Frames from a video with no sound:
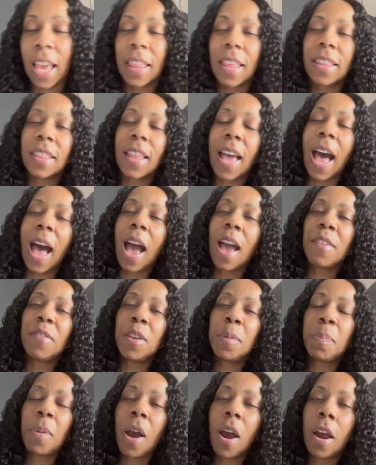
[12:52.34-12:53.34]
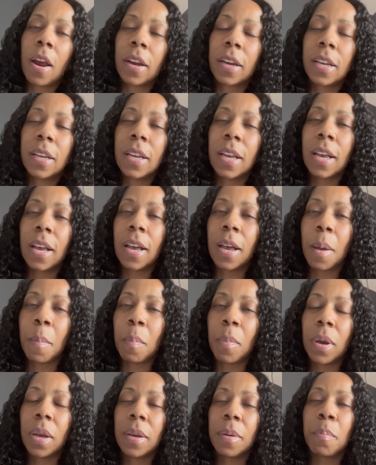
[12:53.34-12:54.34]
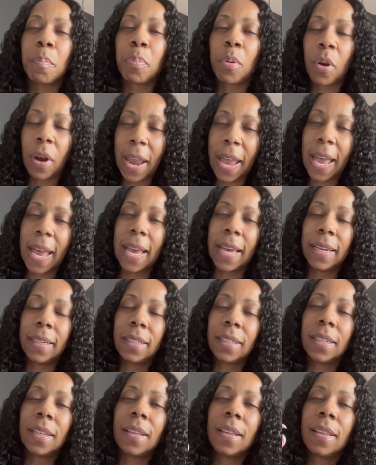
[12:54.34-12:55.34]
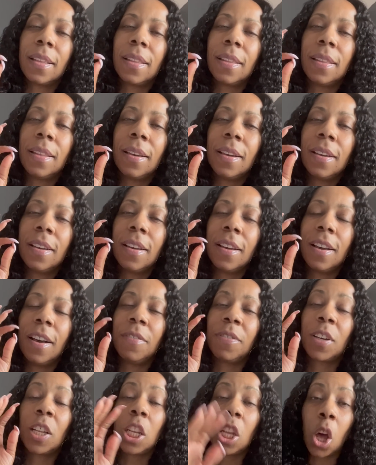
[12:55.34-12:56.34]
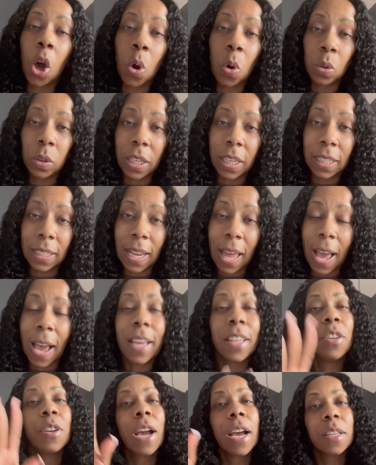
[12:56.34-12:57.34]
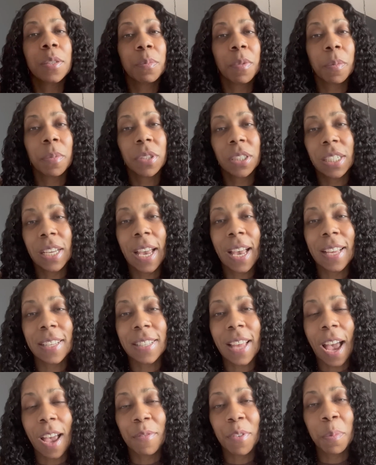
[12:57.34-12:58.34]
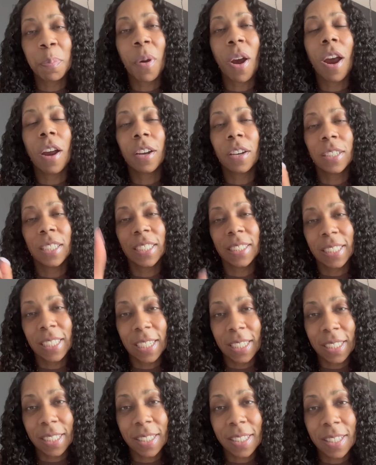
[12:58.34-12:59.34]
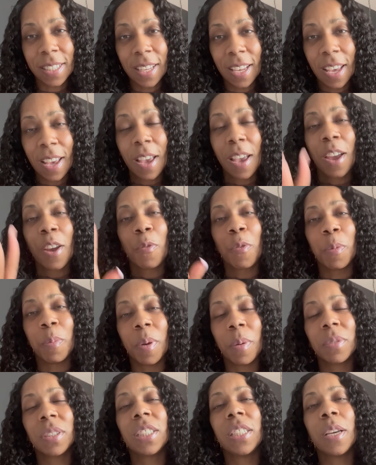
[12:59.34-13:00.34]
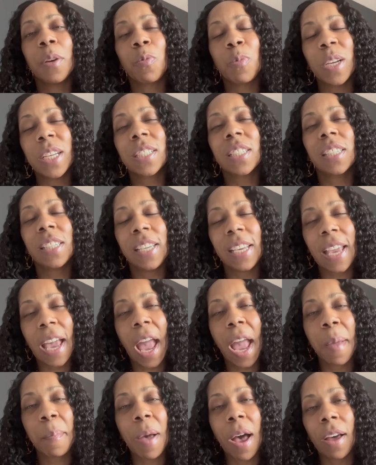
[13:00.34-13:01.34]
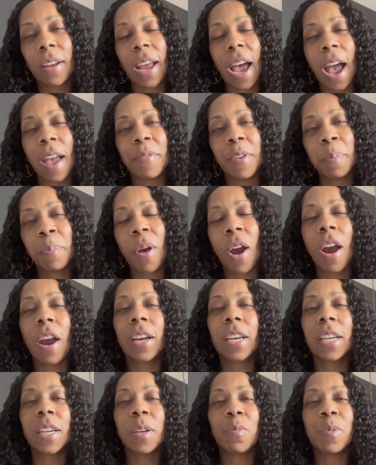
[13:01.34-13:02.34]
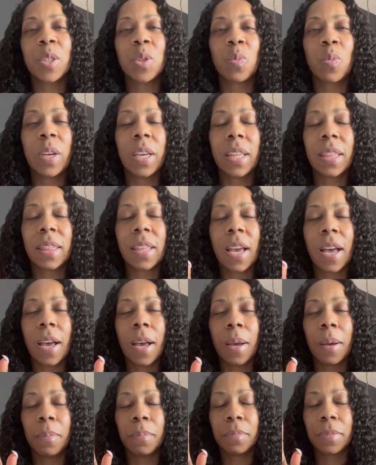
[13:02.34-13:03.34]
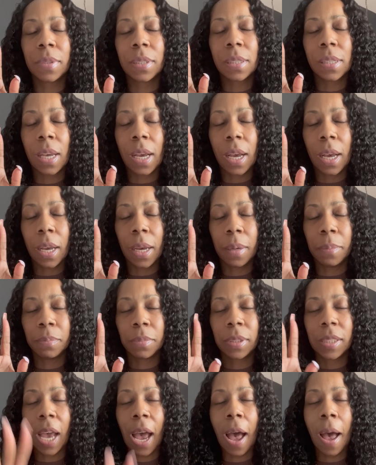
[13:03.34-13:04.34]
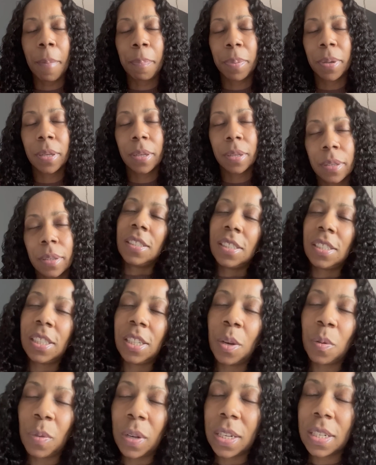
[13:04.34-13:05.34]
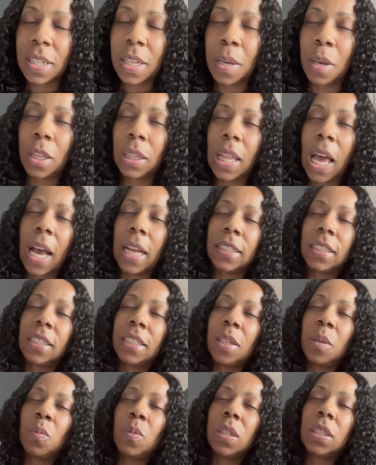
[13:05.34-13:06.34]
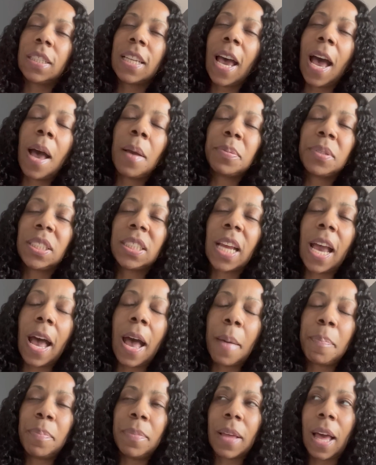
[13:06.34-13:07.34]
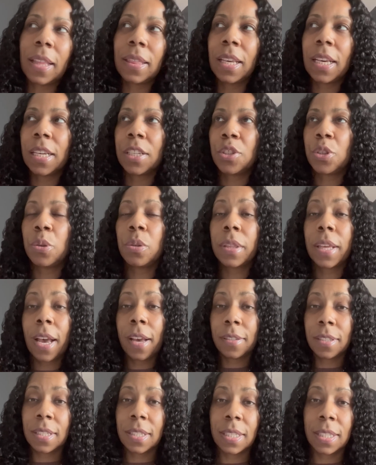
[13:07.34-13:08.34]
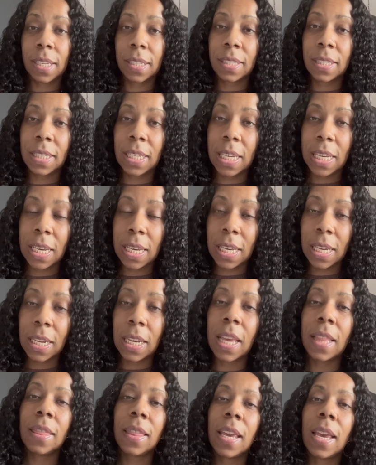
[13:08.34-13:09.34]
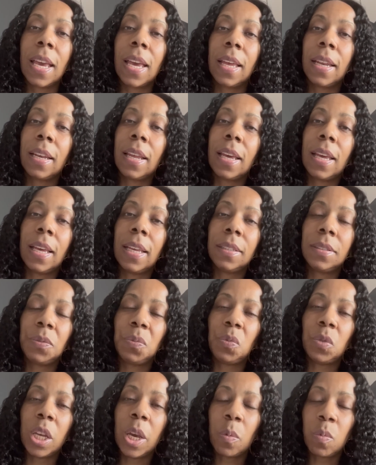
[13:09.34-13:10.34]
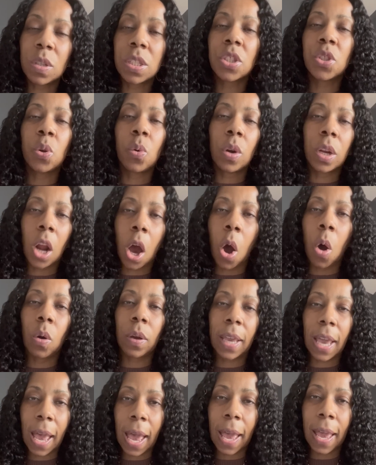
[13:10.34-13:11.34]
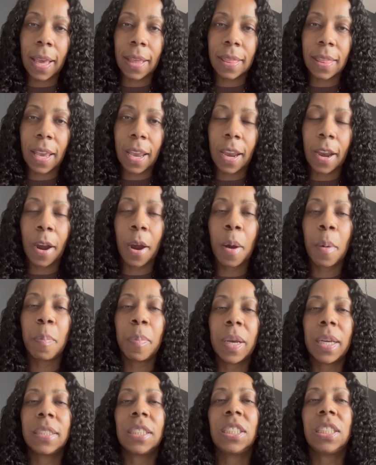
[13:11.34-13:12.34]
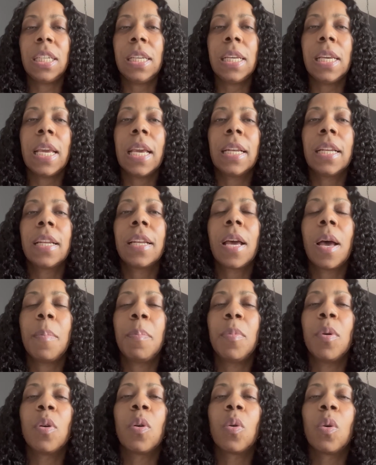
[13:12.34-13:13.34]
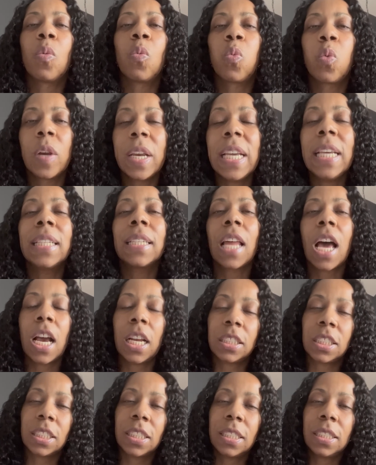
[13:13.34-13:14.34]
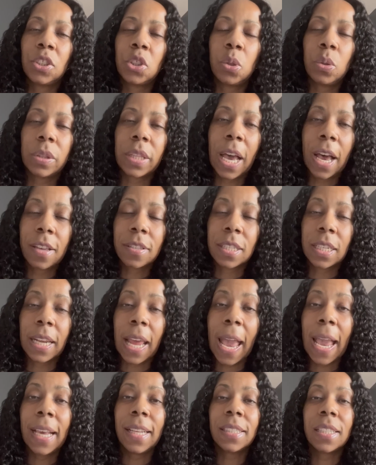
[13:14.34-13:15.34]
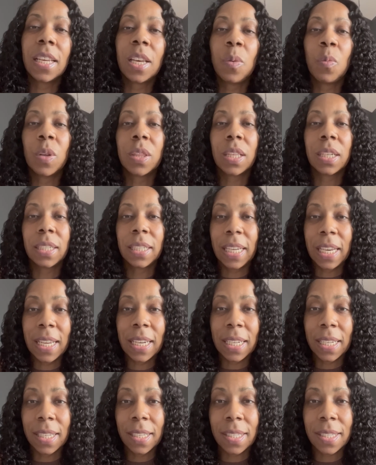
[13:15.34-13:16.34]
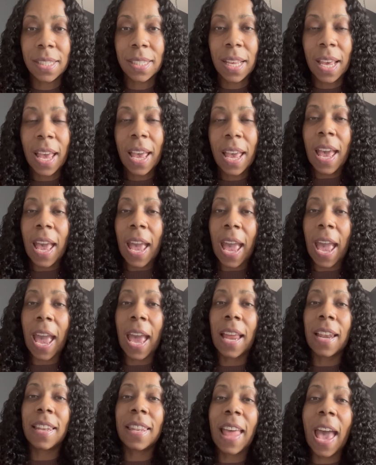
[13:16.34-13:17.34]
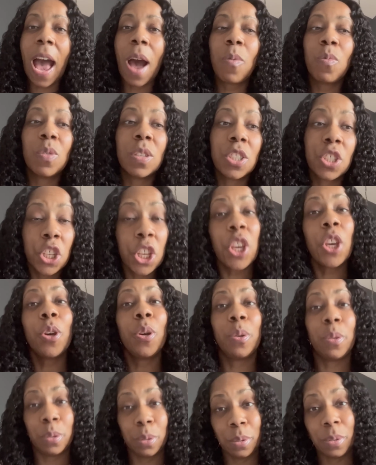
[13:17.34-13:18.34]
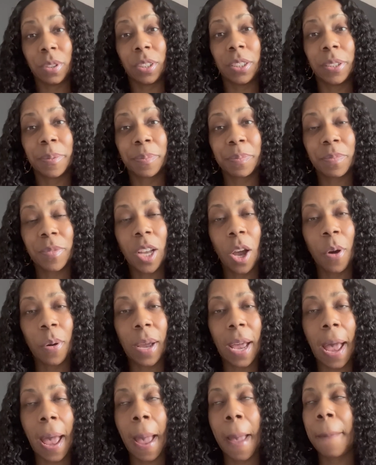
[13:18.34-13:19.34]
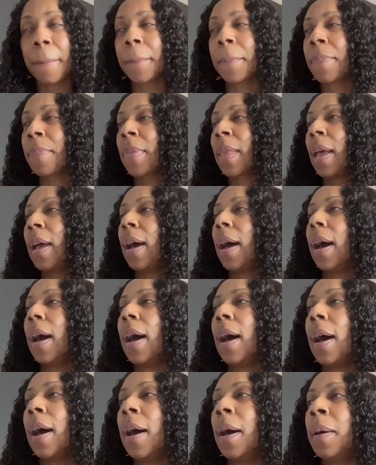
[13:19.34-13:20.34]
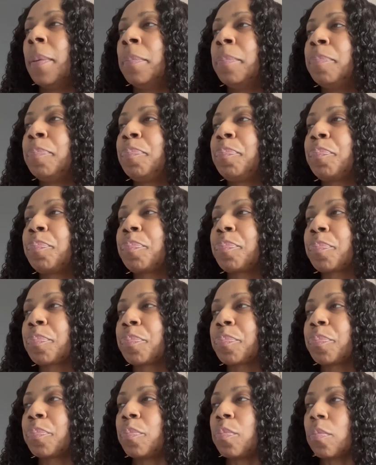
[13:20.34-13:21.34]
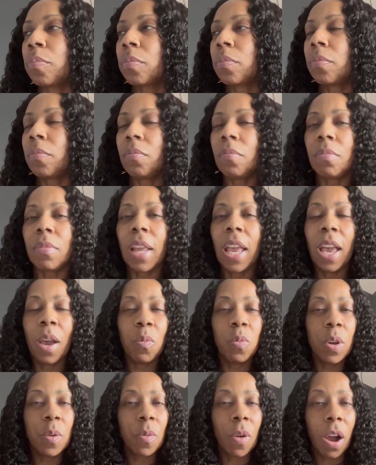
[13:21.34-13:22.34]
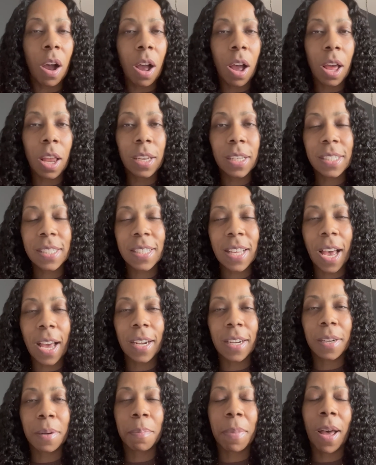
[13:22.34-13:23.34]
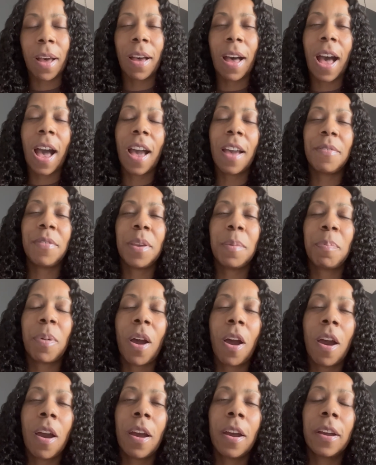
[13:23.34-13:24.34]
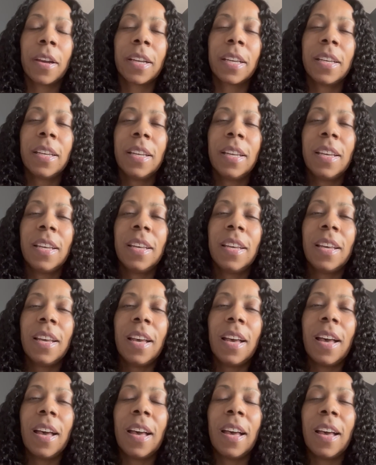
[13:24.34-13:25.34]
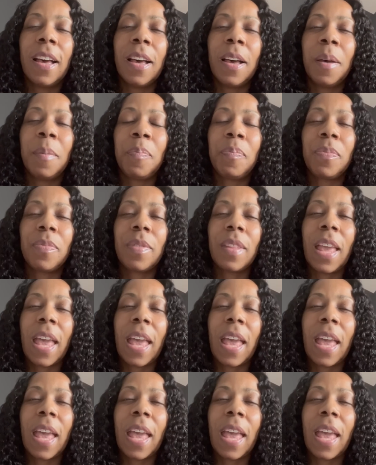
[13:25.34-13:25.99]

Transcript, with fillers: that the Ivy Park um, brand of clothing line, you guys remember she has Ivy Park on Adidas. Remember she originally came out Ivy Park and it was with um, um, Top. She originally launched it with Top Shop, I think in 2016. And then it, it was doing okay there, but she ended up relaunch in 2018 with Adidas, and that was huge, okay? Um, and we were all excited about Ivy Park. Um,